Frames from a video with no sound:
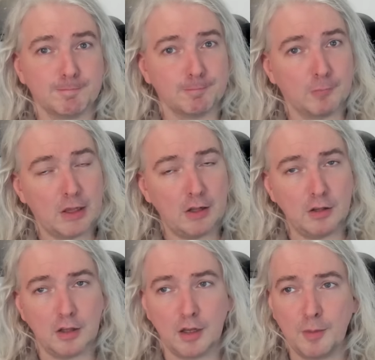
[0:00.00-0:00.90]
well,
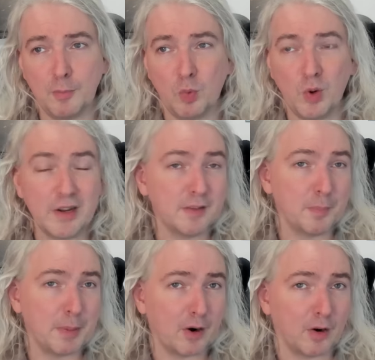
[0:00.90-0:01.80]
um, what is a
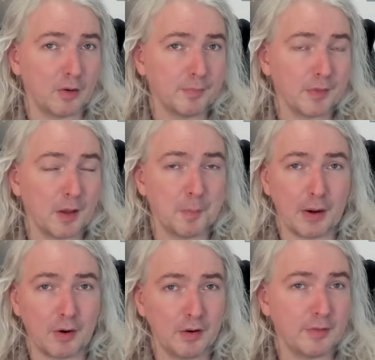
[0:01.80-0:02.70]
barrel? A
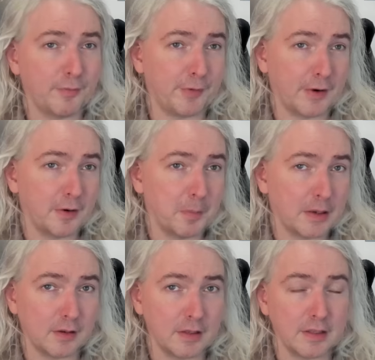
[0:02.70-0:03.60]
barrel is
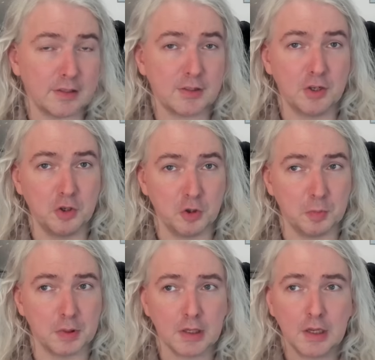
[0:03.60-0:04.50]
fundamentally a
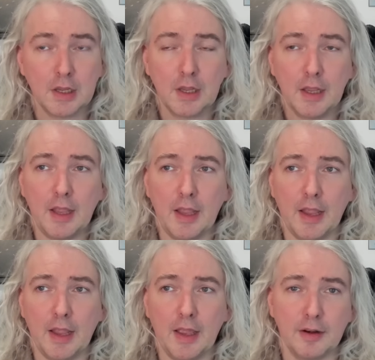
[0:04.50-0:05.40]
tube.
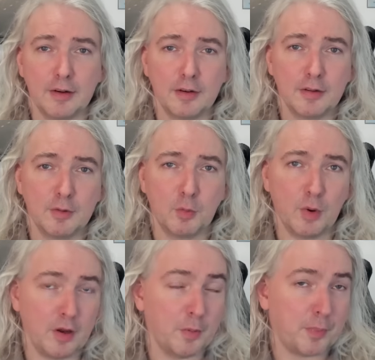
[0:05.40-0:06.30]
And
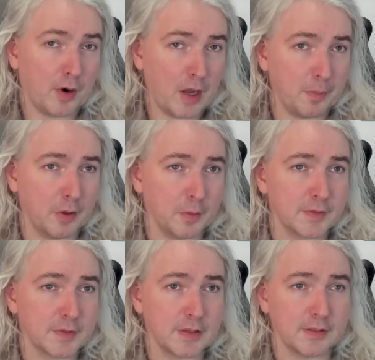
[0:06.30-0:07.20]
one of the
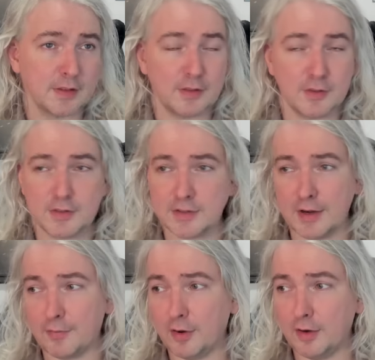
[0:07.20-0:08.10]
problems is that there's
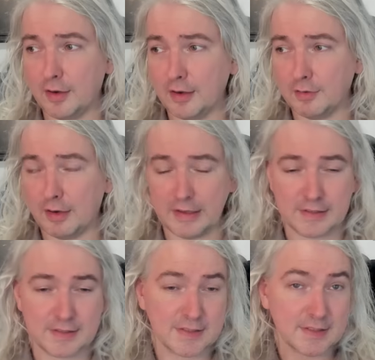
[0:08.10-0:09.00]
several like
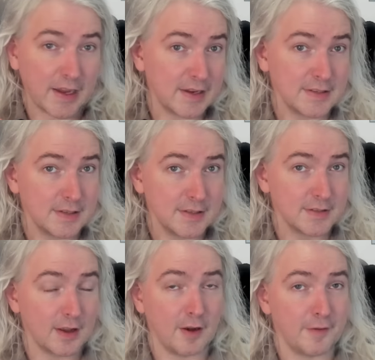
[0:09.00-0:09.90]
sizes
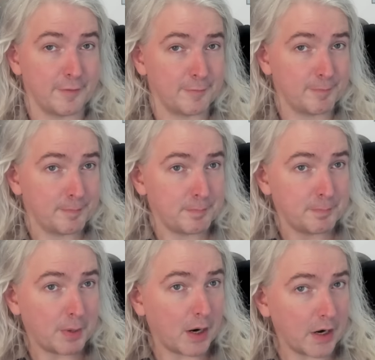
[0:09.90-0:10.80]
of
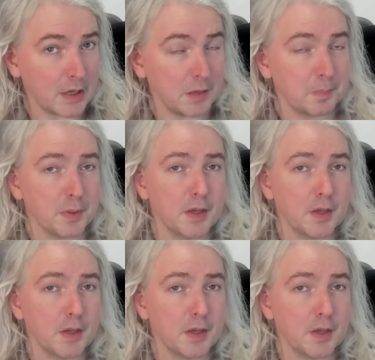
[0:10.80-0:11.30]
pipe